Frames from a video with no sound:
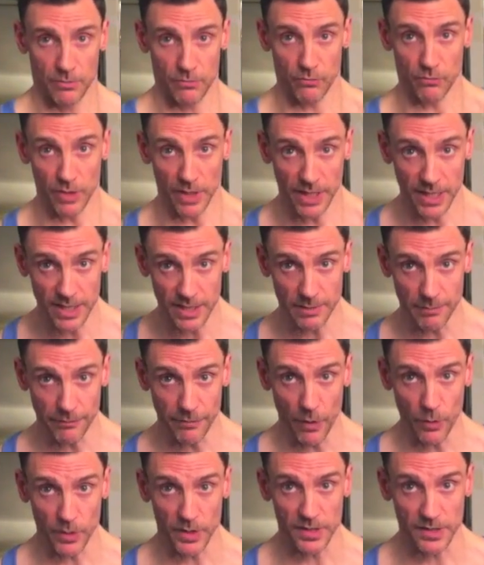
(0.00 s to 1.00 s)
really get some
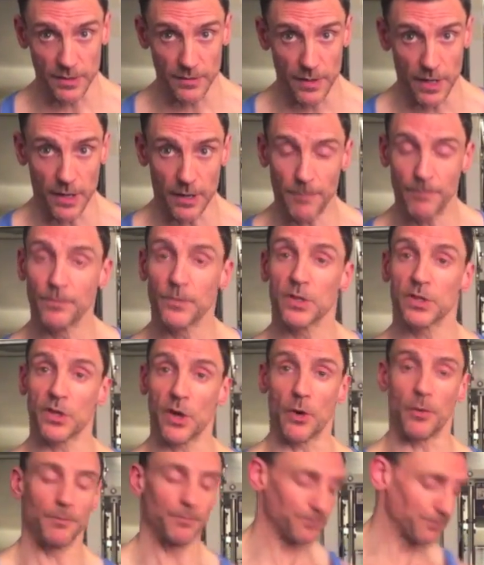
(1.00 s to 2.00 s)
focus in there.
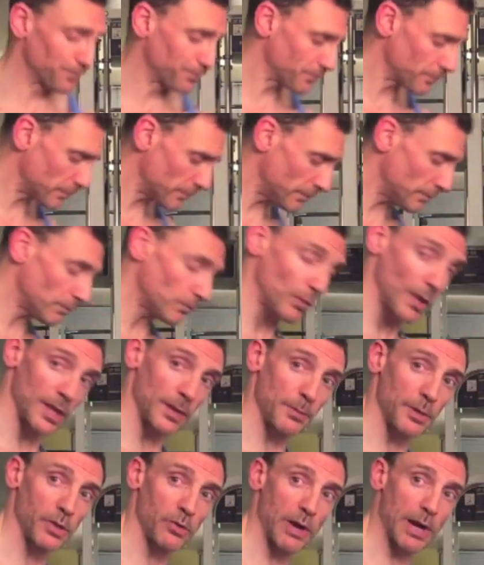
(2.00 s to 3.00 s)
So
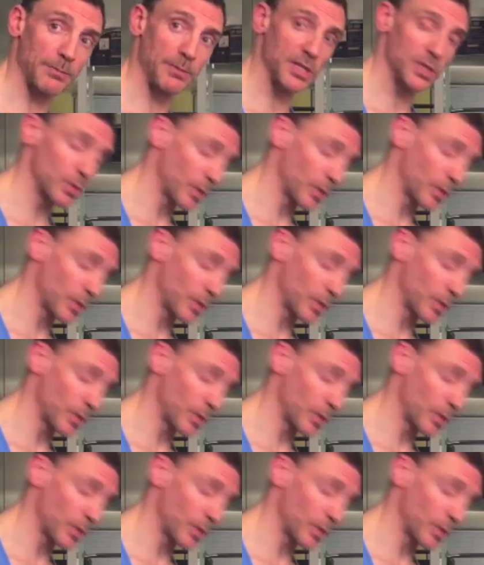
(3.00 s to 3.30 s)
let me grab these